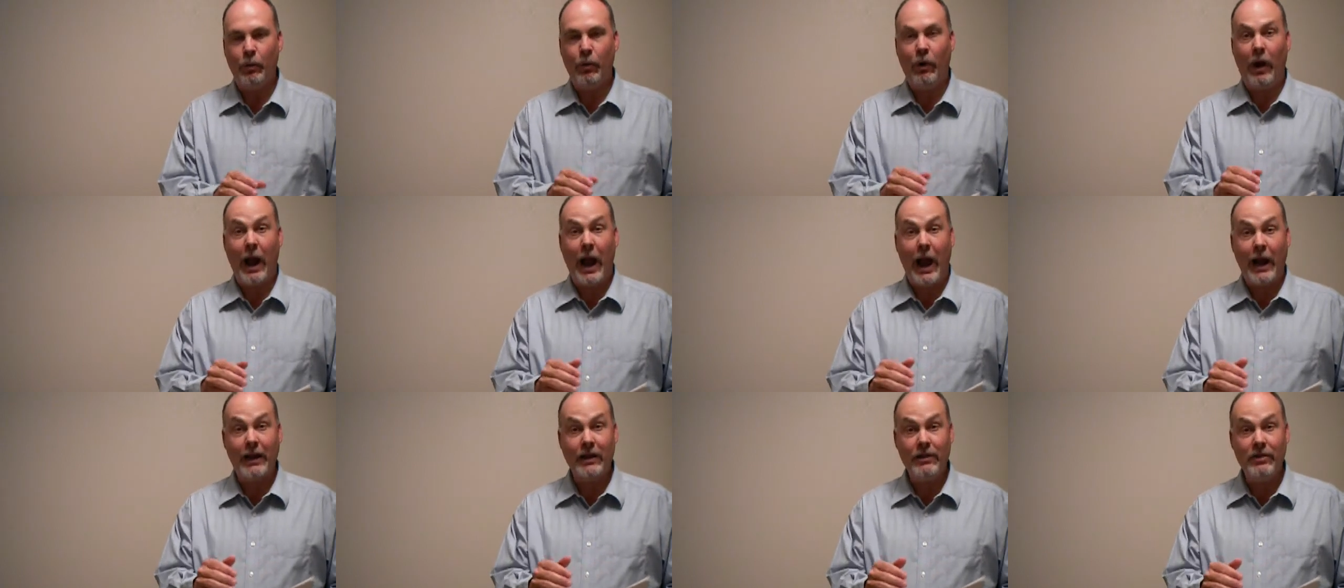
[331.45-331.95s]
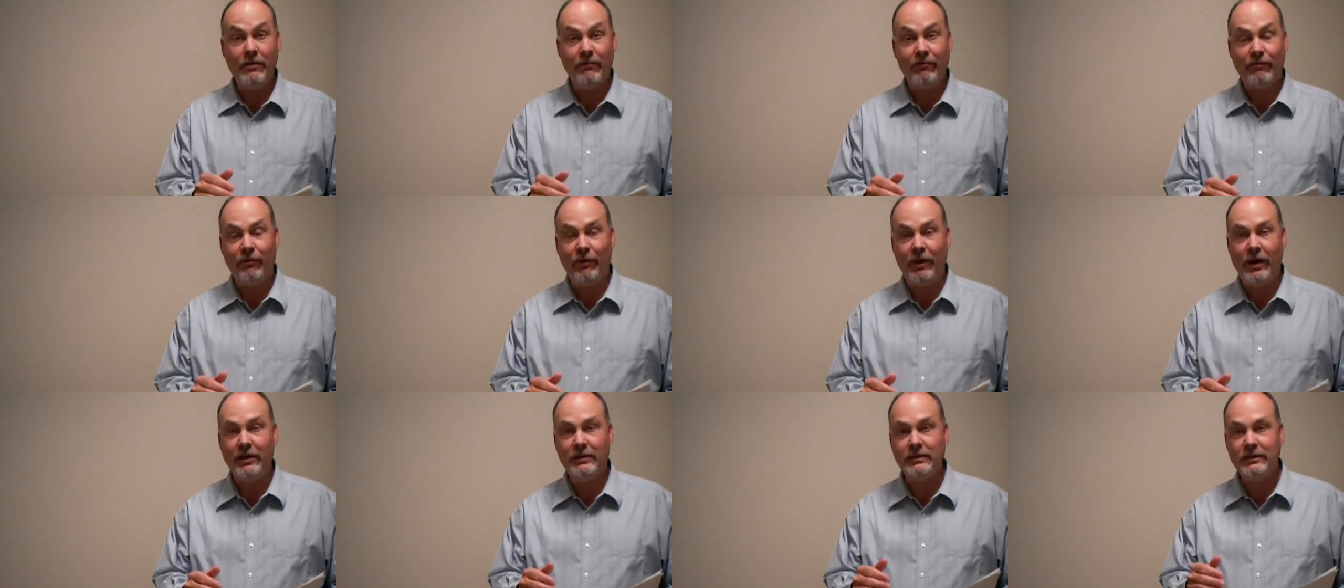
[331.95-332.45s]
We're adding
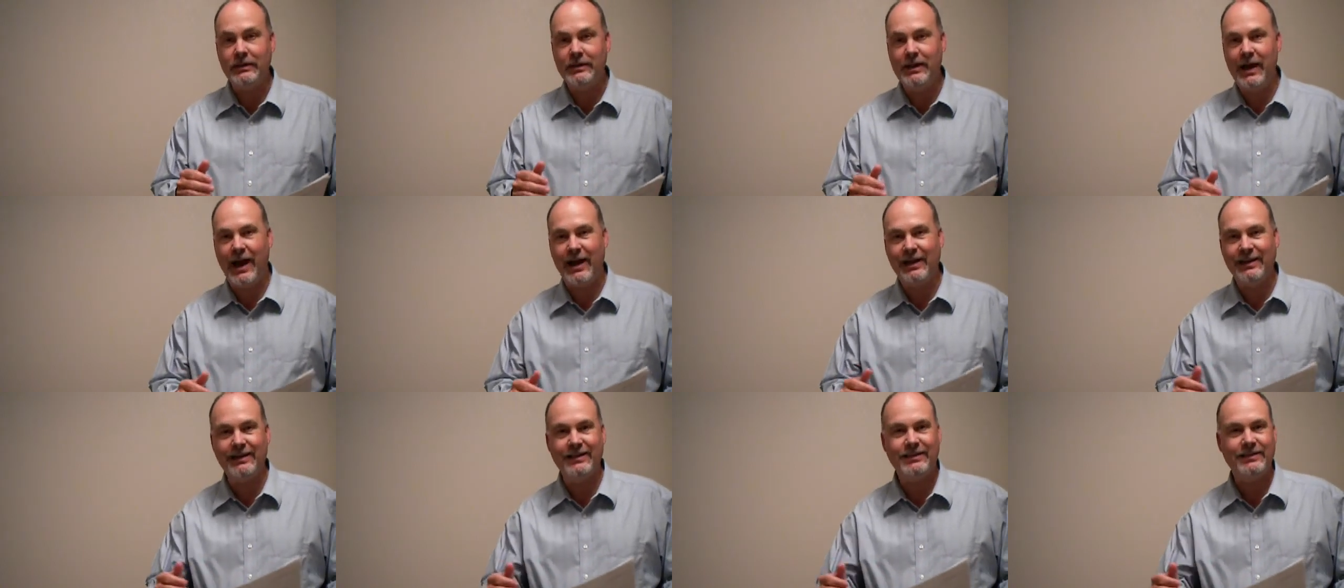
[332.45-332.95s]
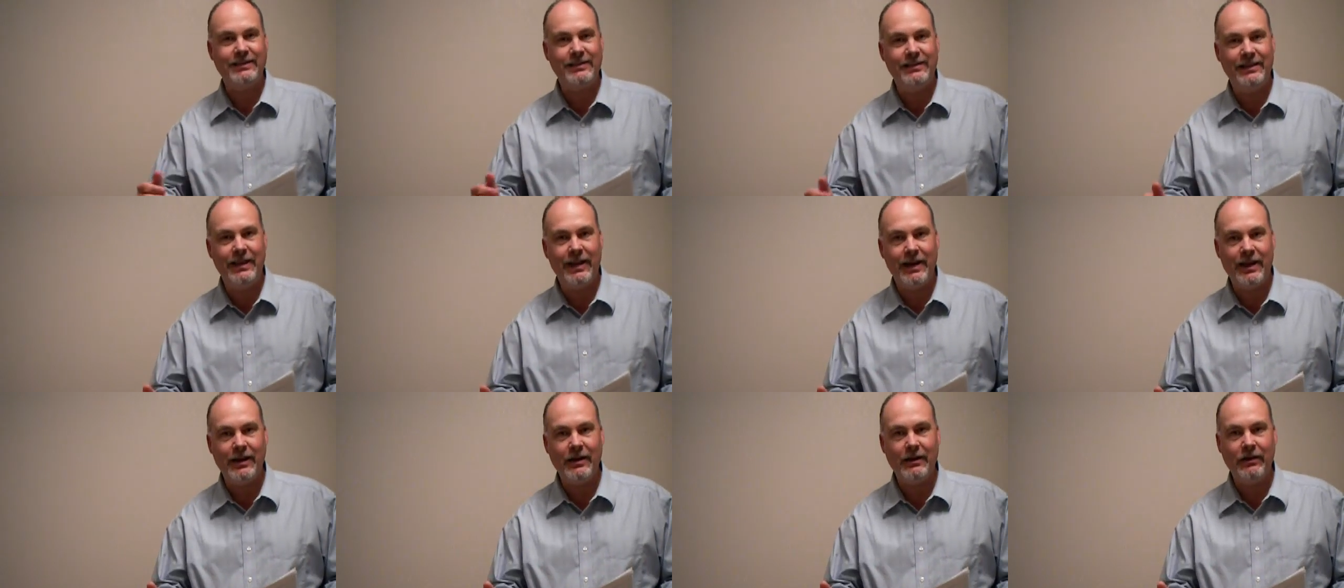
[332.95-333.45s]
the phrase
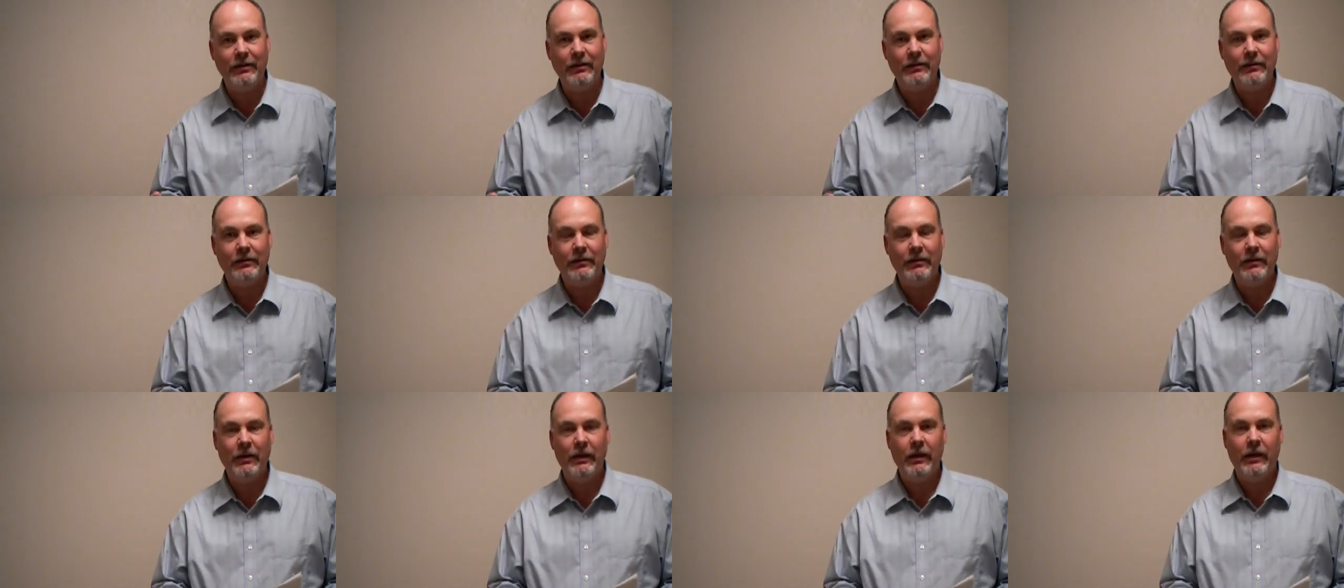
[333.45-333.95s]
ganas de,